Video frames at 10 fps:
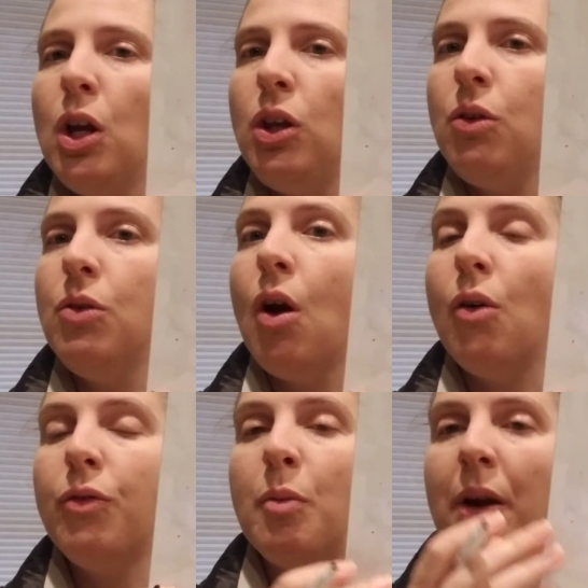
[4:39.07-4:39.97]
You
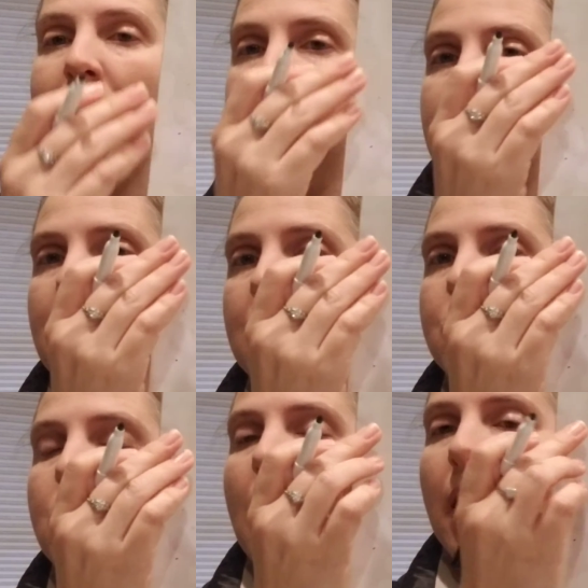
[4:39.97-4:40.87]
know from what I said
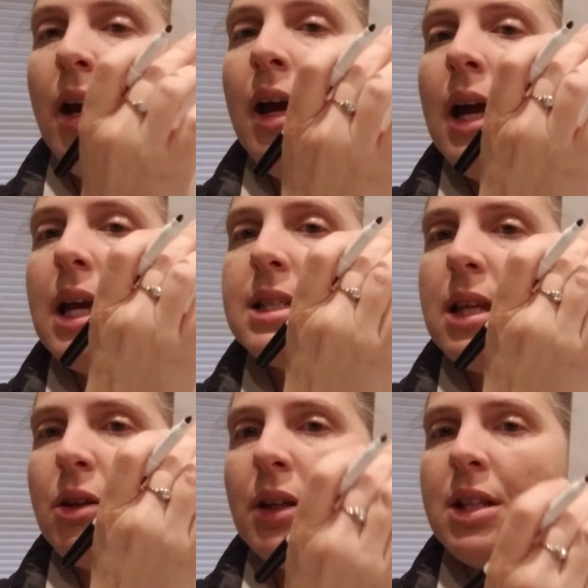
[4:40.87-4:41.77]
yesterday is
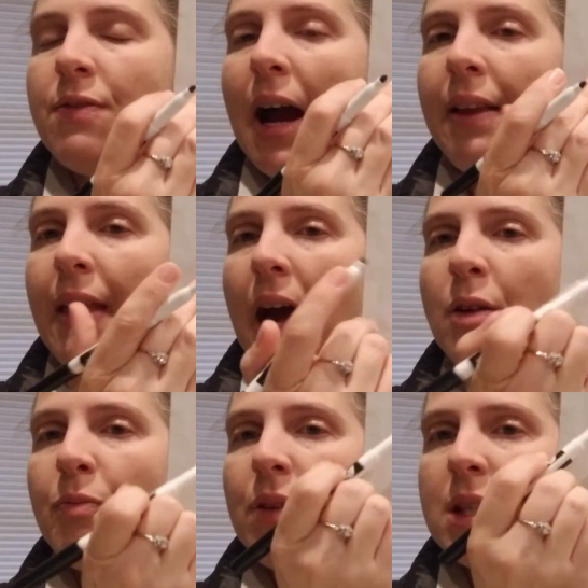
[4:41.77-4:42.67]
that you can divide that.
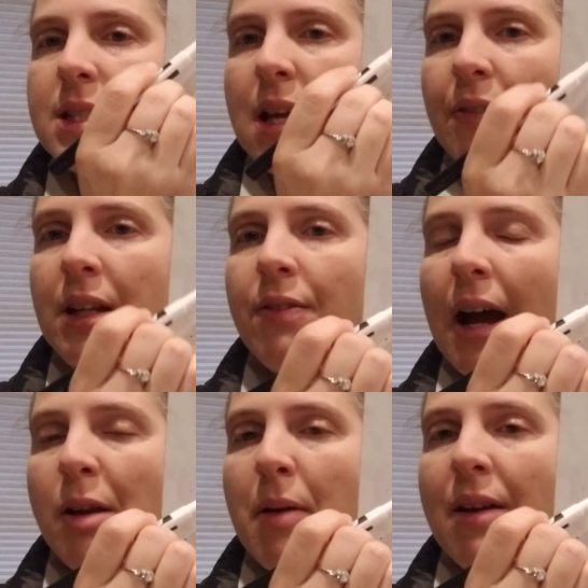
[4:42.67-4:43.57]
7
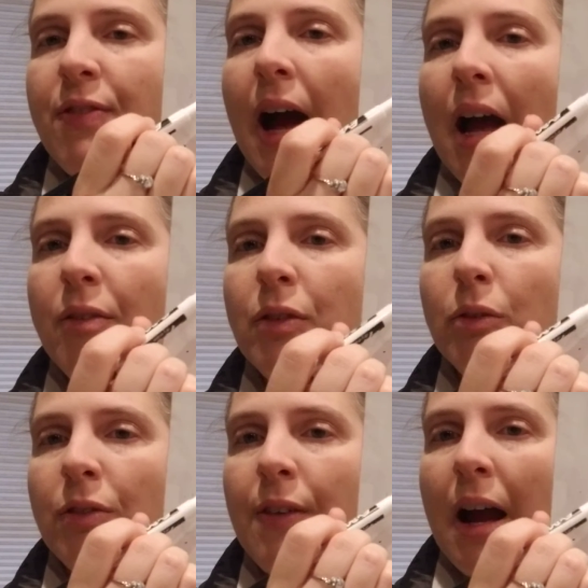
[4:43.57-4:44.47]
divided by 5.
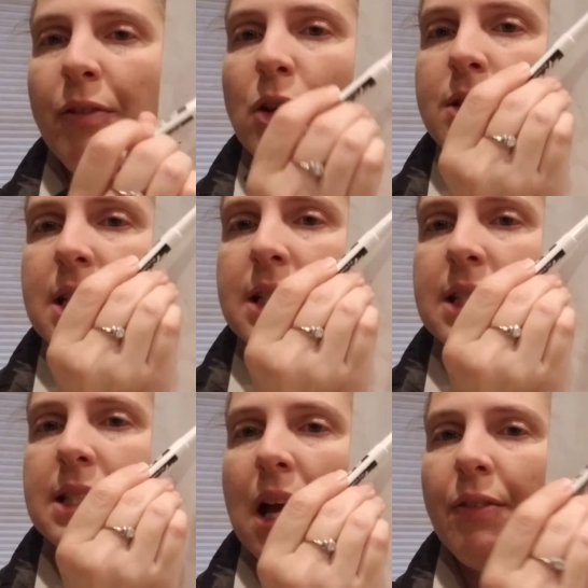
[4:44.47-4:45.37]
5 goes
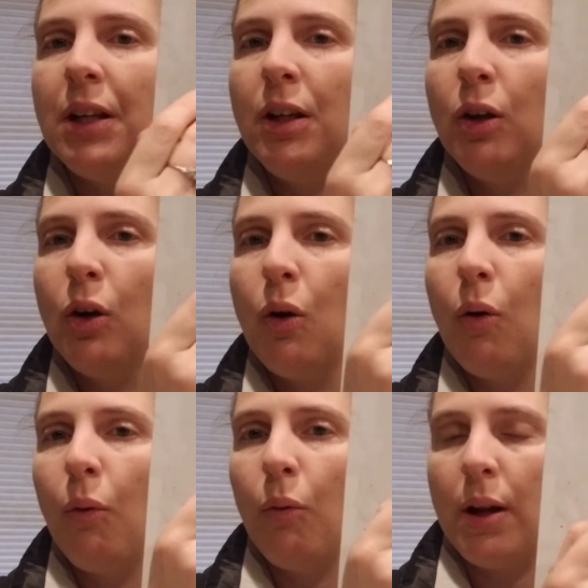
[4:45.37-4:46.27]
into 7
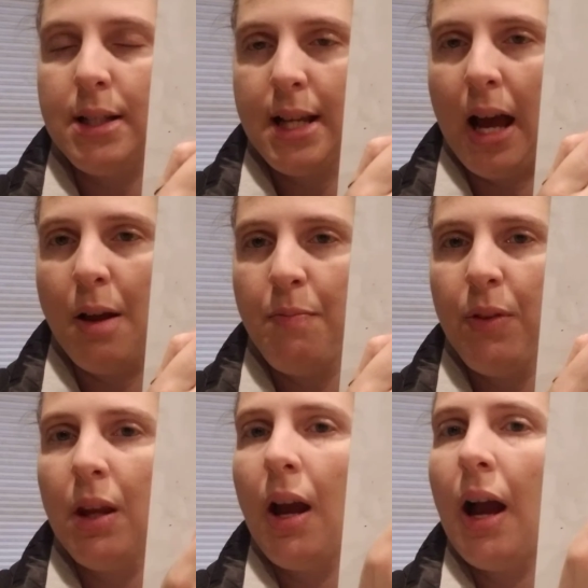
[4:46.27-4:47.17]
1 time,
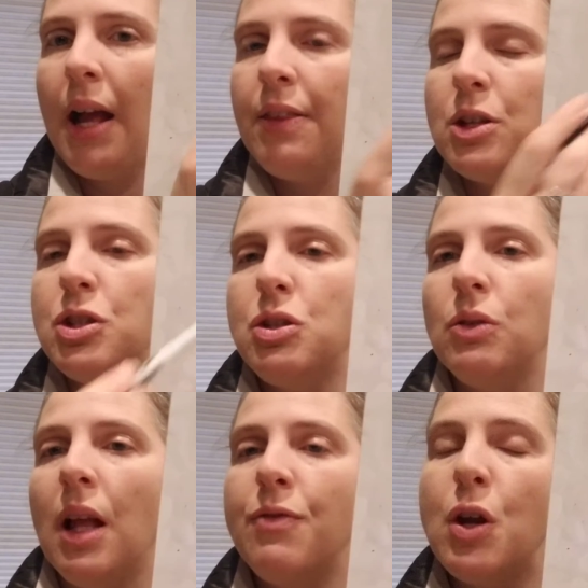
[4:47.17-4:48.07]
and there's
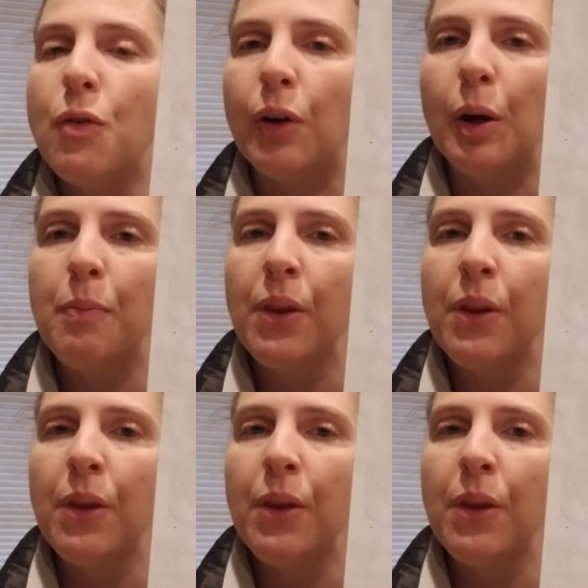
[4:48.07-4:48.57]
2 left over.